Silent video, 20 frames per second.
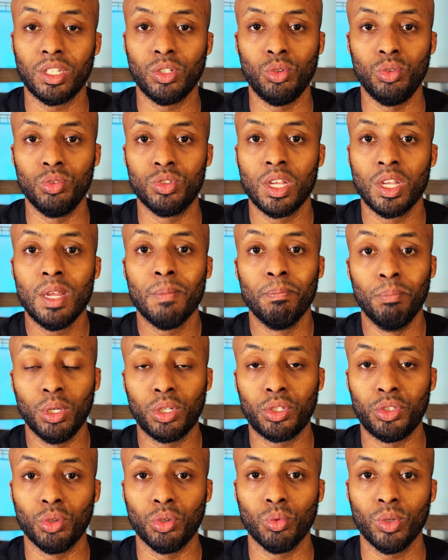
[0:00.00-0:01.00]
whose
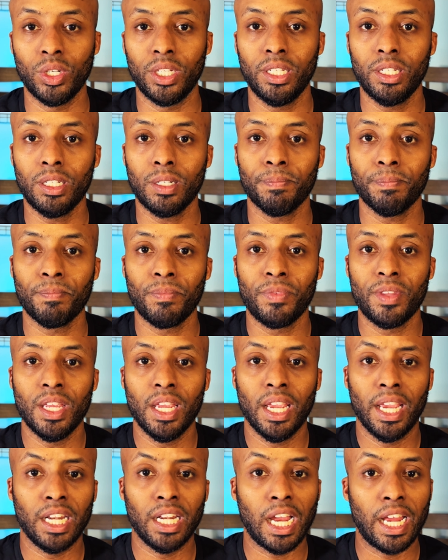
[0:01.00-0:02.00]
book you're reading.
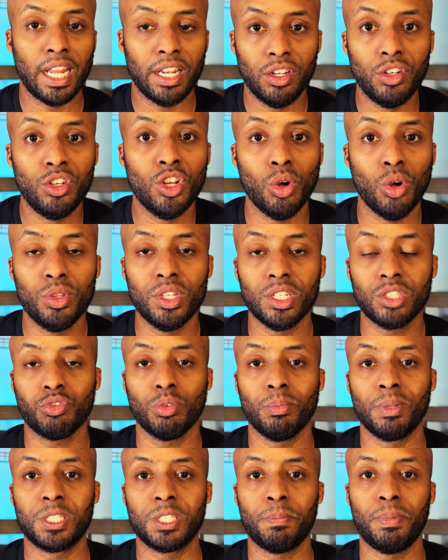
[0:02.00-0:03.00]
And I know this
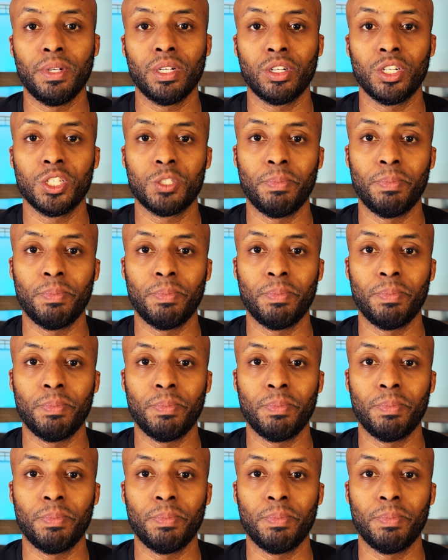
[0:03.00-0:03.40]
from experience